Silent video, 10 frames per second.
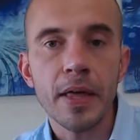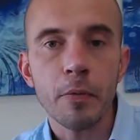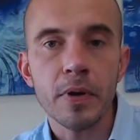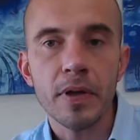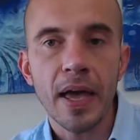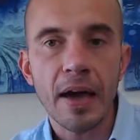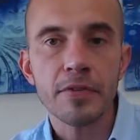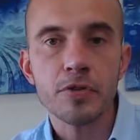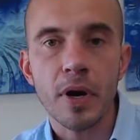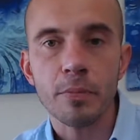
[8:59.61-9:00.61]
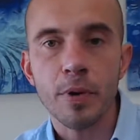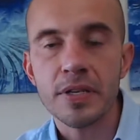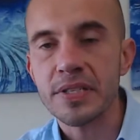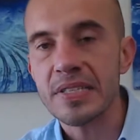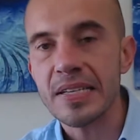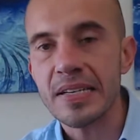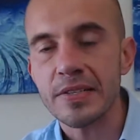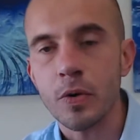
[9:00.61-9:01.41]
we have a strong presence in is